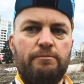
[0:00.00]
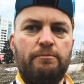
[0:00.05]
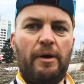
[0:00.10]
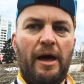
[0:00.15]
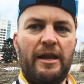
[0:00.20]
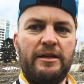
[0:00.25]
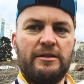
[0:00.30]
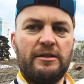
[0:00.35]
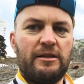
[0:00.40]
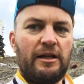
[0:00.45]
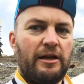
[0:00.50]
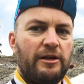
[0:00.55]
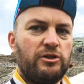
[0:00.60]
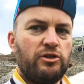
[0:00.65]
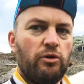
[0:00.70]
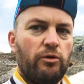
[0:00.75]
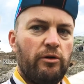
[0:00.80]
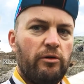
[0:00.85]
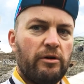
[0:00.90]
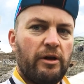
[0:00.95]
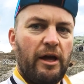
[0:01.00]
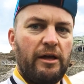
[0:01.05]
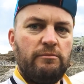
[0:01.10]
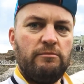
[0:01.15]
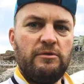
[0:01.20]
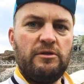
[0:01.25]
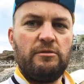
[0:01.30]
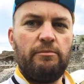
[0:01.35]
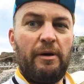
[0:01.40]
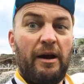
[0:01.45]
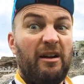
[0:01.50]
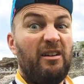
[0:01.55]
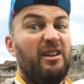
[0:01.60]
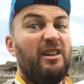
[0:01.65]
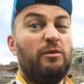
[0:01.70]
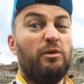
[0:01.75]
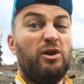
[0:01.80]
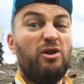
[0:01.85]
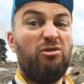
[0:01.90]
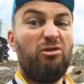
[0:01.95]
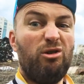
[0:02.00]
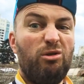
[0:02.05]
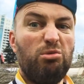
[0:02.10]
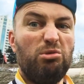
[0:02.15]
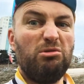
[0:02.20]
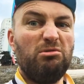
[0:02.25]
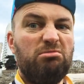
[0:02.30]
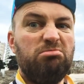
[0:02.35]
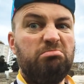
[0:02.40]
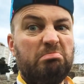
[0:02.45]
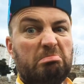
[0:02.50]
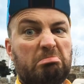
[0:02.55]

banned gladiatorial games. Apparently they were cruel,